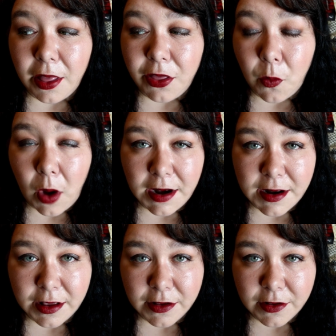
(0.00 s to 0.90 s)
the
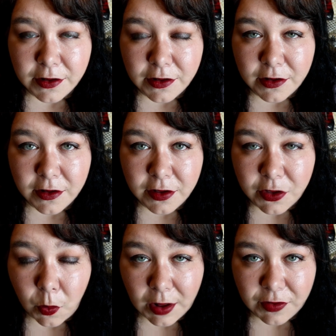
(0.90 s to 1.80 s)

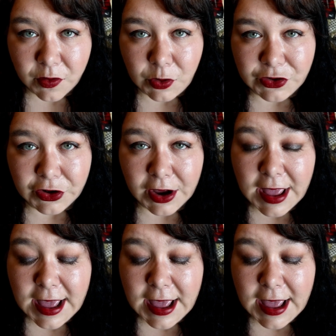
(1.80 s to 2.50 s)
one soldier,